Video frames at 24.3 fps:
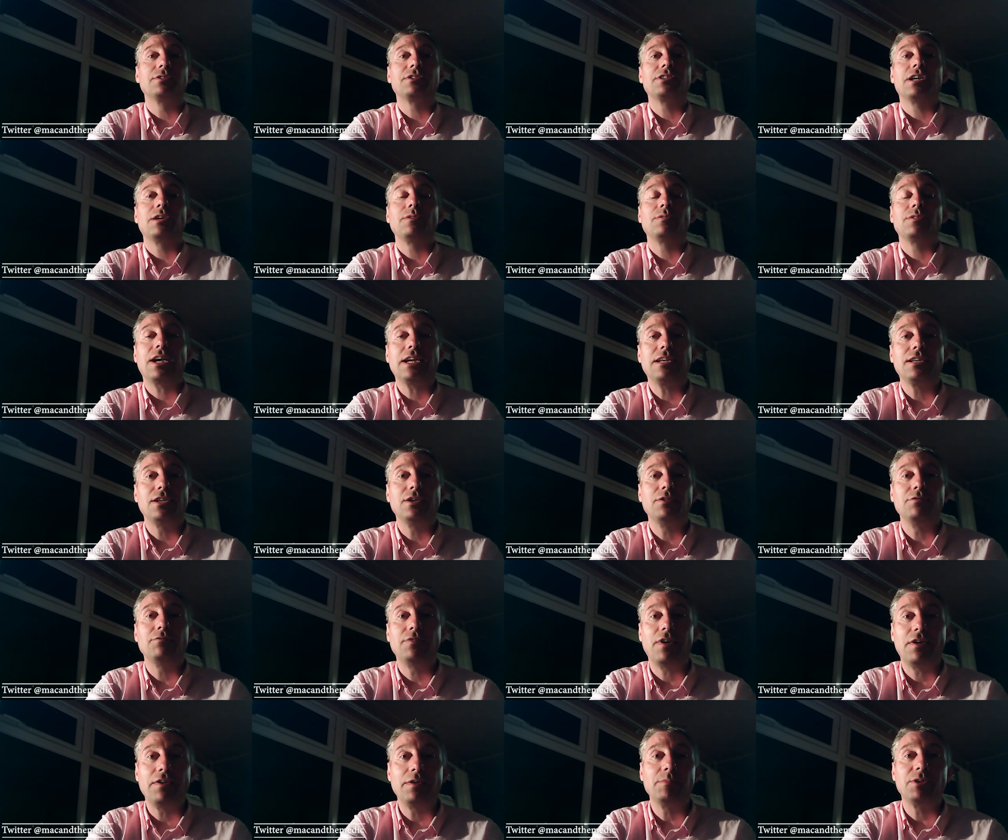So thank you
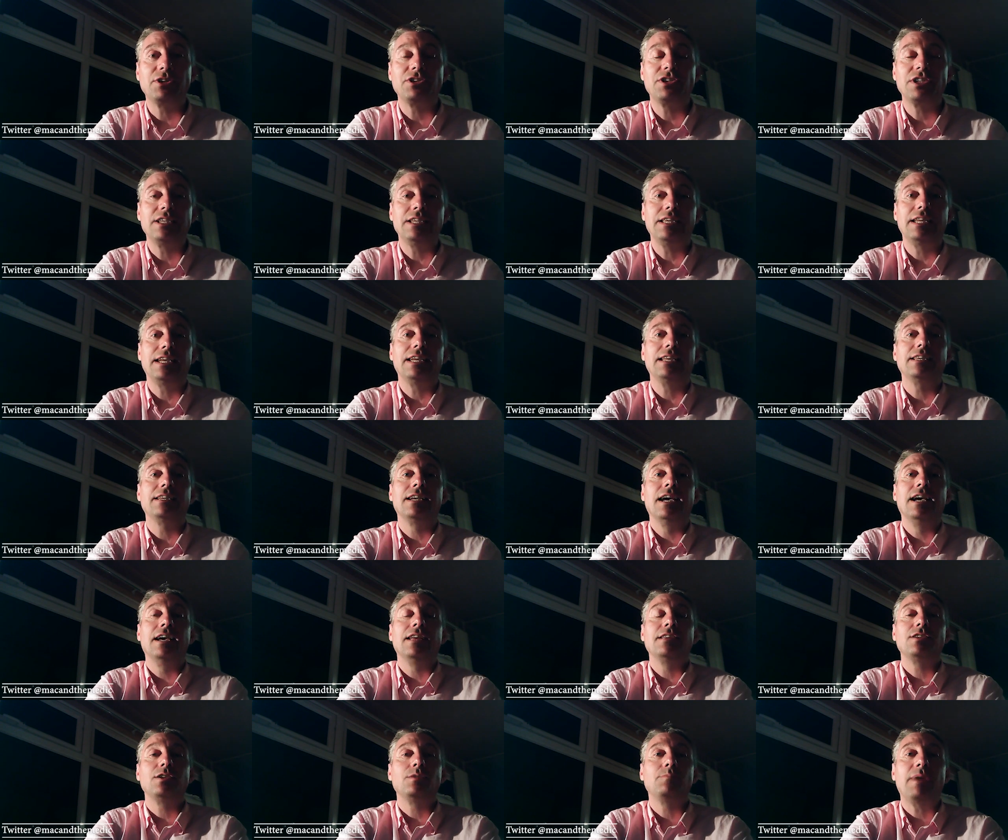very much indeed
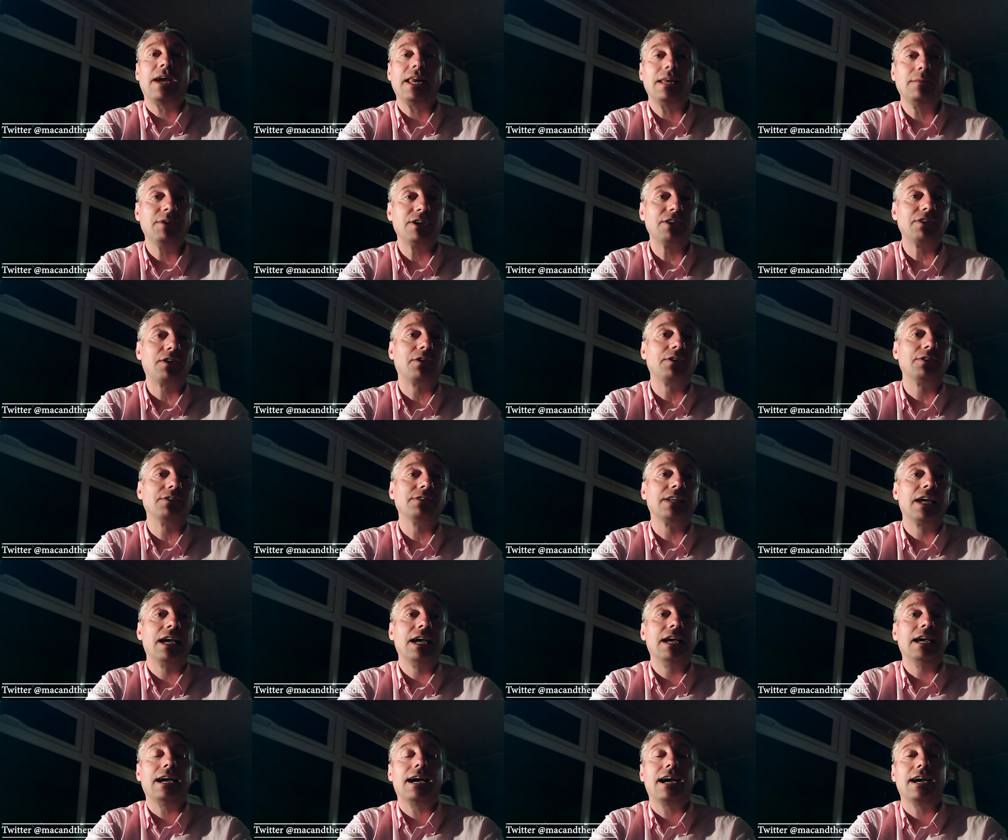to Penny McDonald
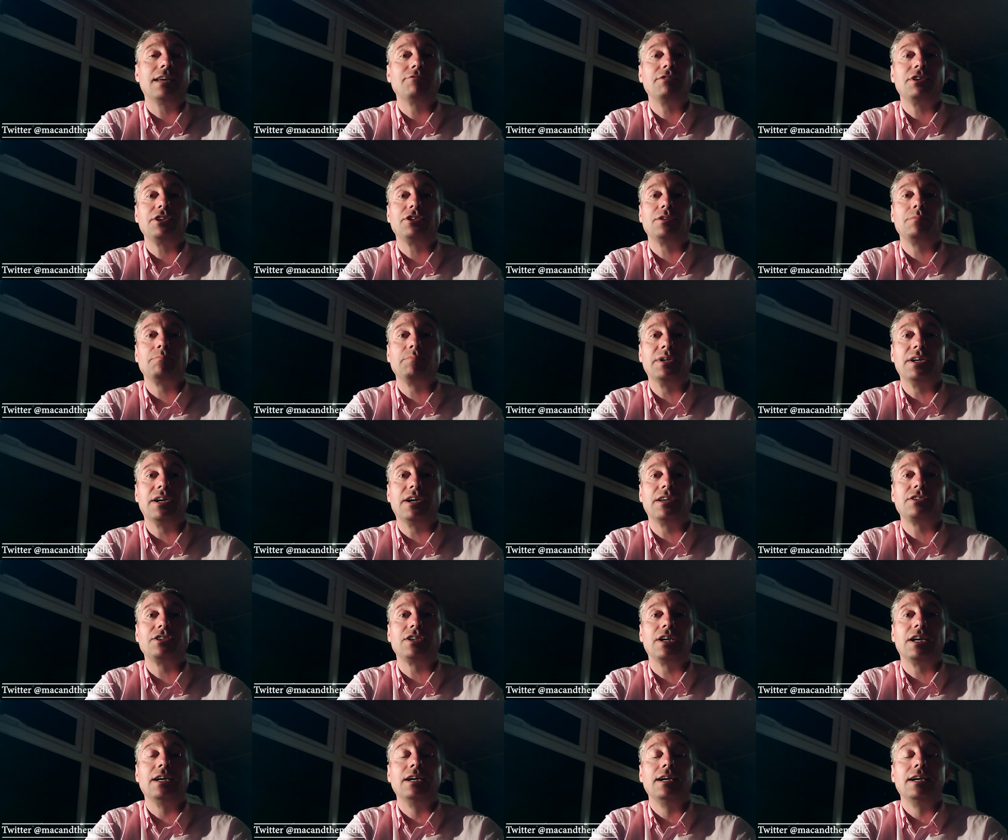and Richard Bircher.